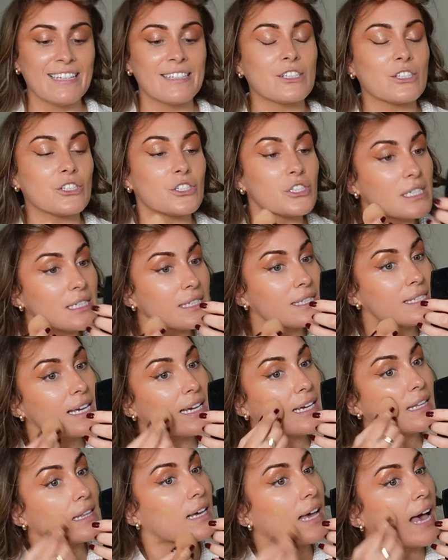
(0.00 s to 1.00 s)
So she's
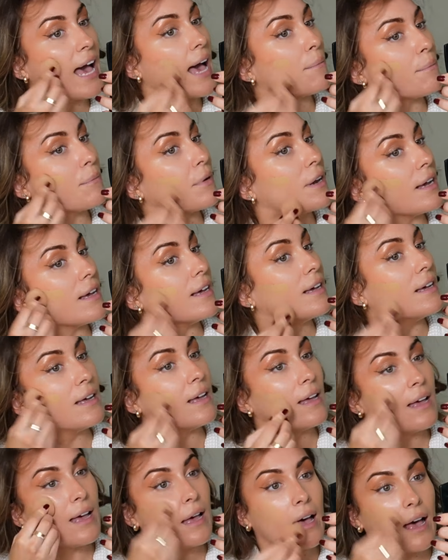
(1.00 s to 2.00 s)
taking the camera
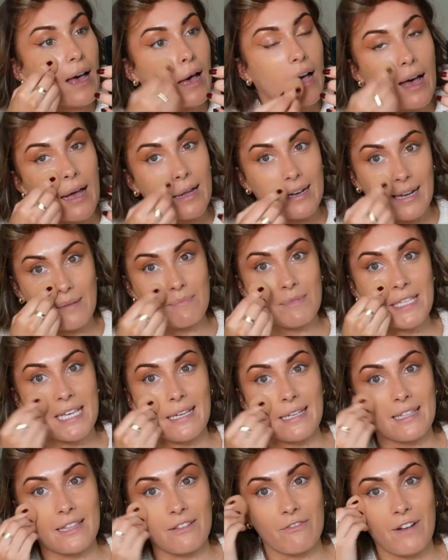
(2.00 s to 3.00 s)
and I'm
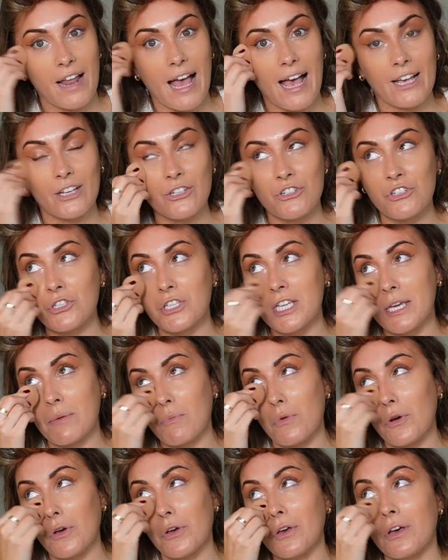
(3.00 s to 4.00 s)
taking the flash,
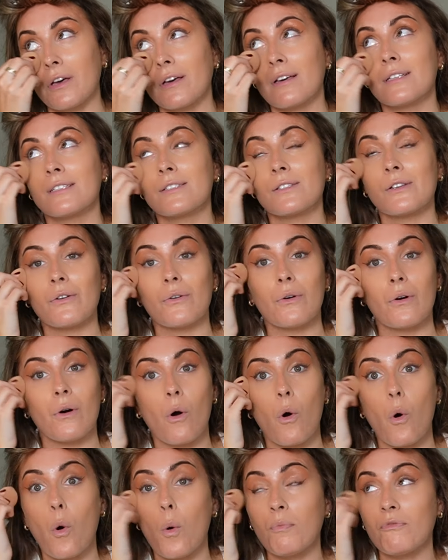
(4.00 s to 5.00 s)
teamwork. So
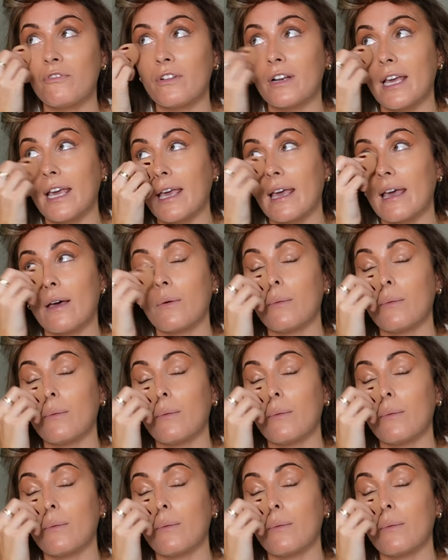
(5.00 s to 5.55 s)
hopefully